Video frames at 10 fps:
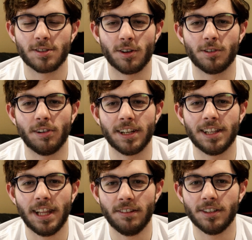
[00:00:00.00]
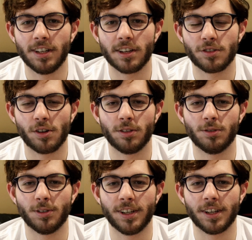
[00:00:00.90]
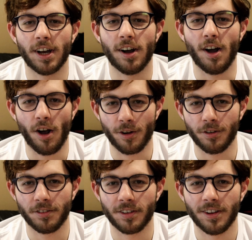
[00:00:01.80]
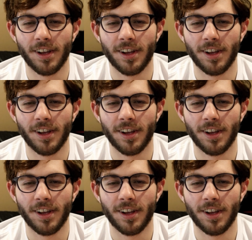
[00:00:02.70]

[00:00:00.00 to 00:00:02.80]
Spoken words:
So in grade 11, I started doing art,